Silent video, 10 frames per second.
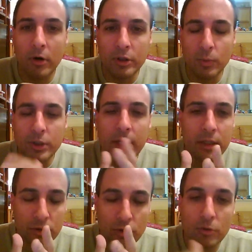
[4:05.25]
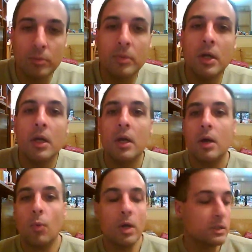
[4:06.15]
version, which I assume
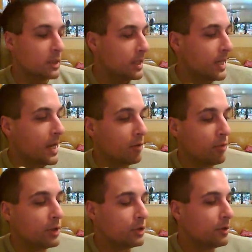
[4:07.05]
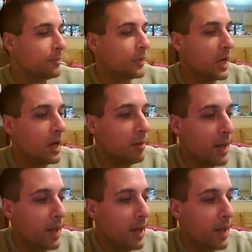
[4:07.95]
was the original.